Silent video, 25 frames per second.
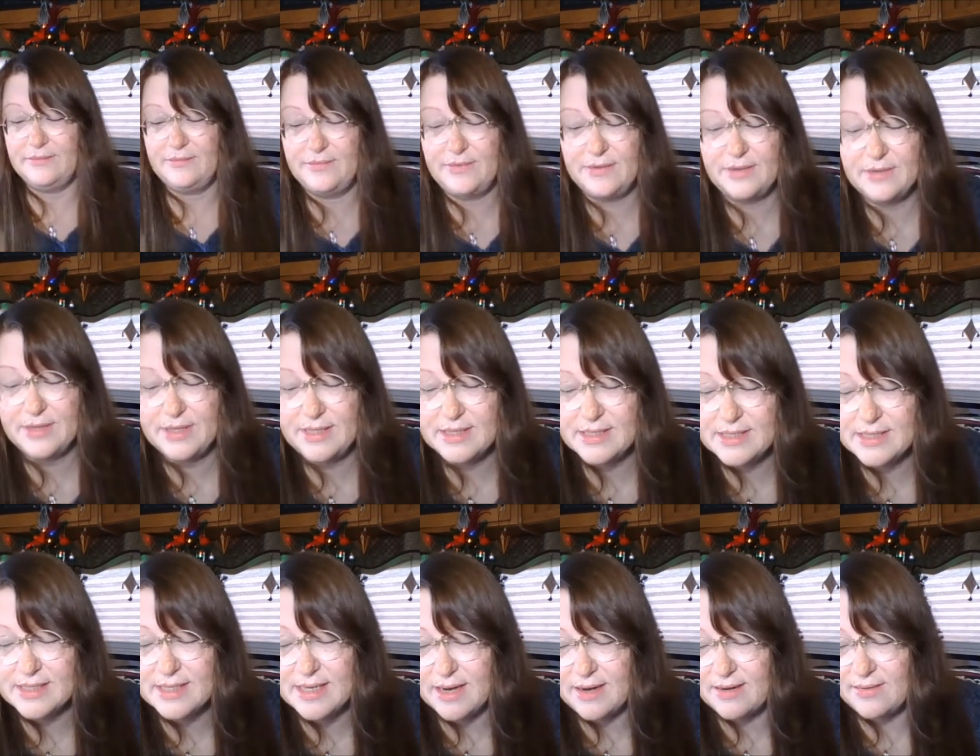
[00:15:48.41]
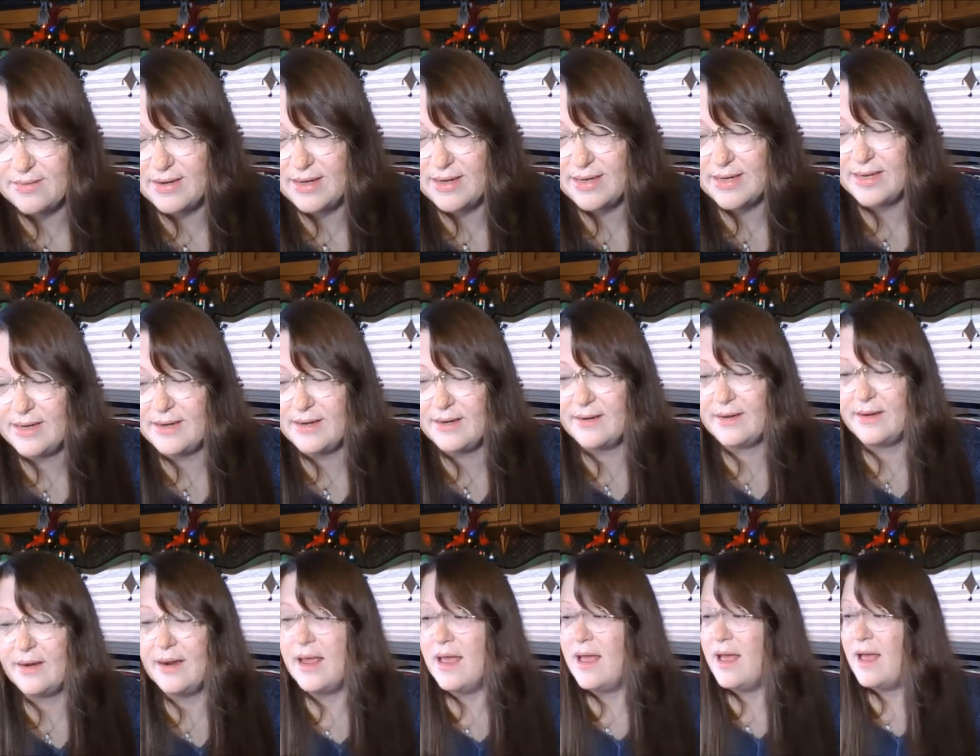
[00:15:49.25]
for this guy right
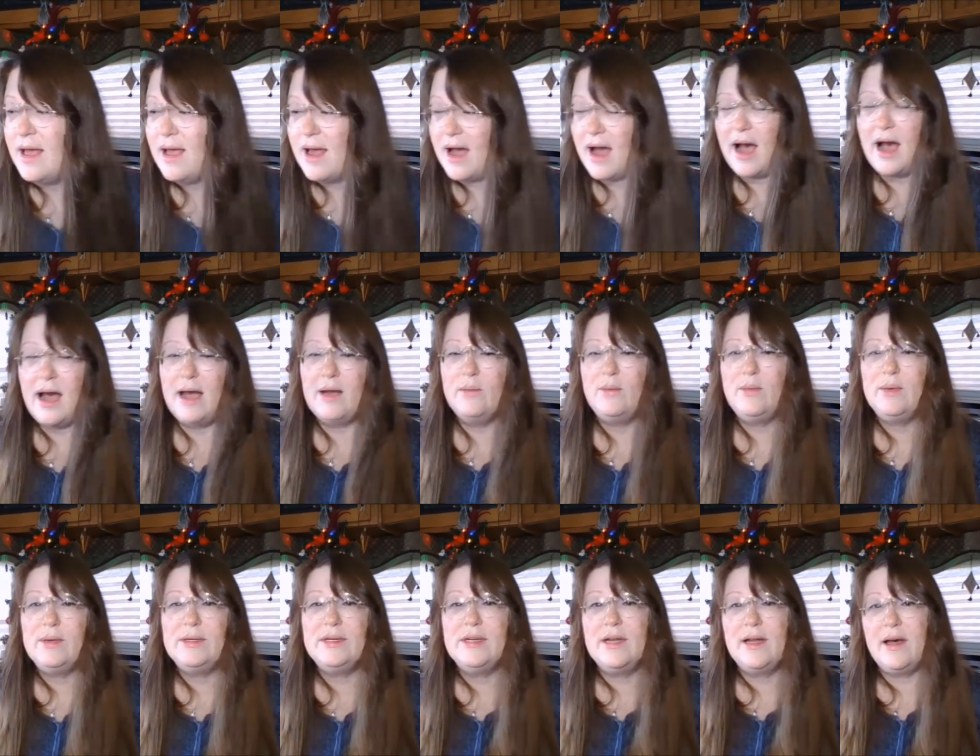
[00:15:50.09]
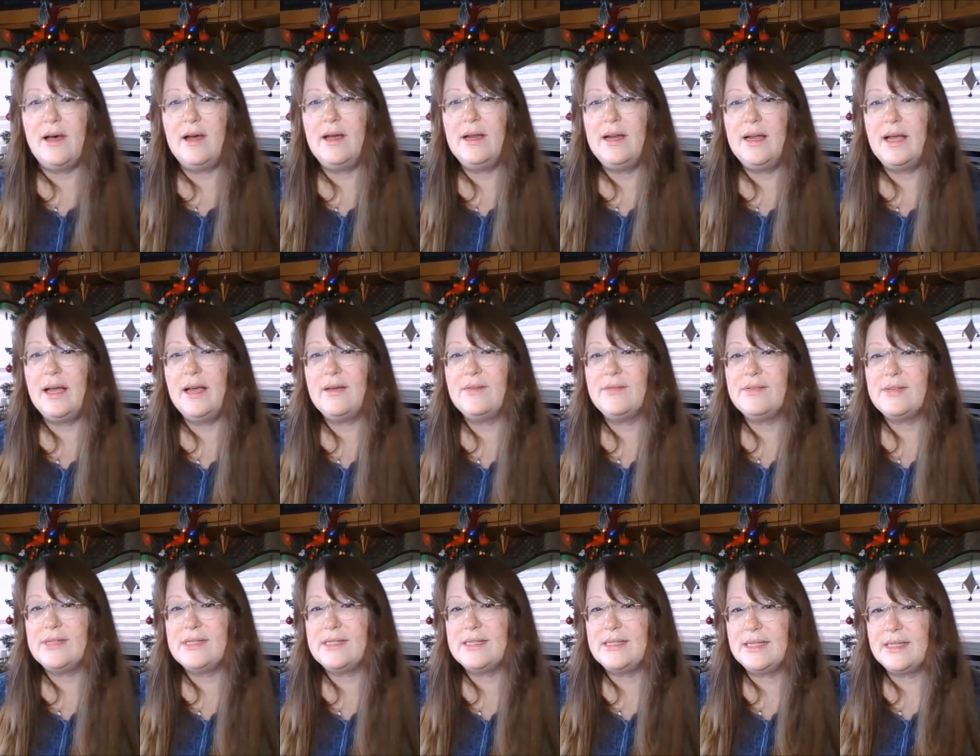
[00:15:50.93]
here, I would not have
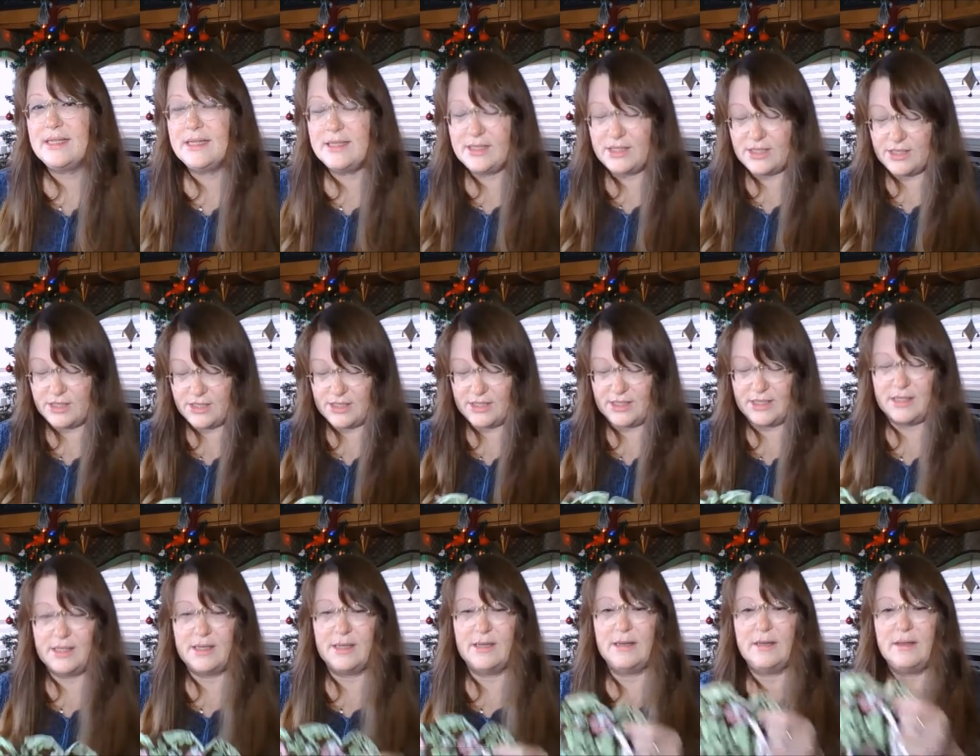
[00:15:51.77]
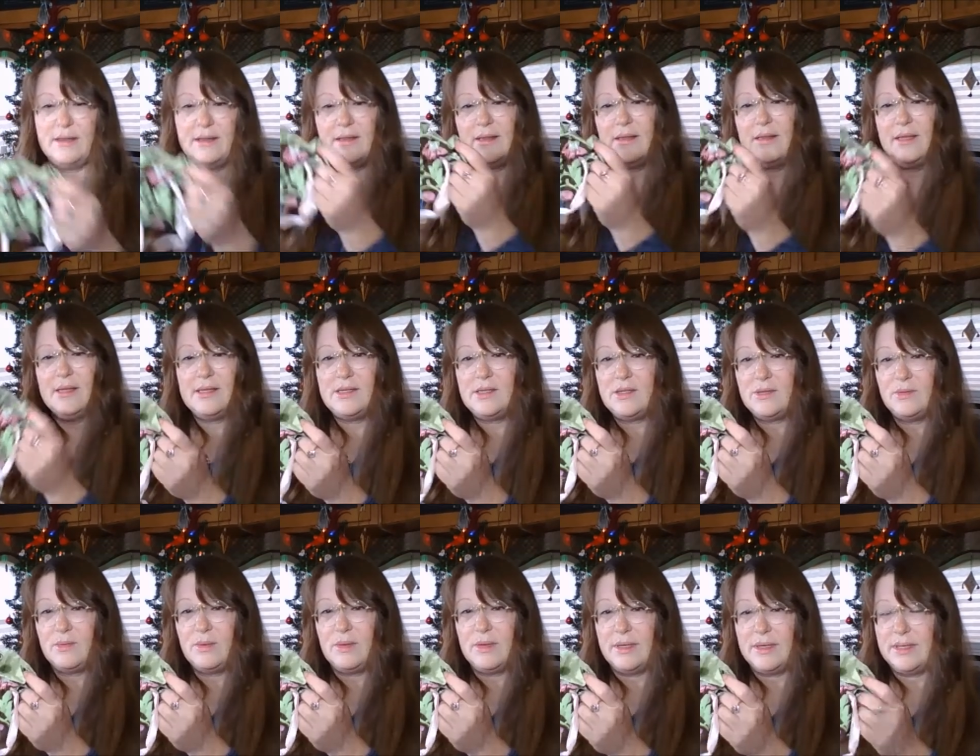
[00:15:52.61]
stitched
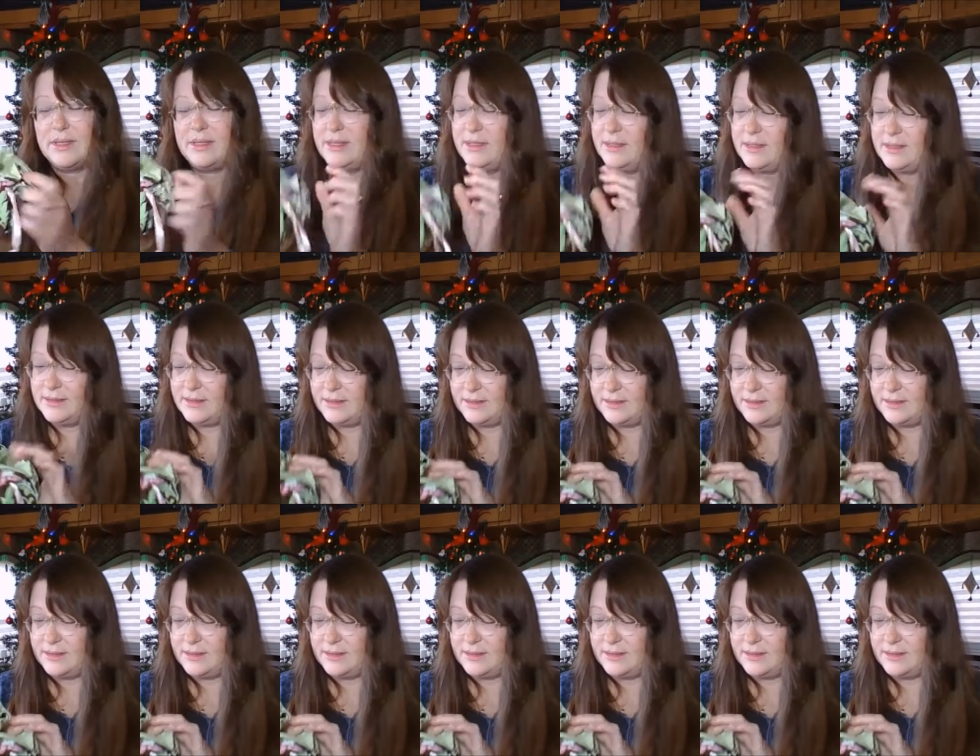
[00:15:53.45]
this one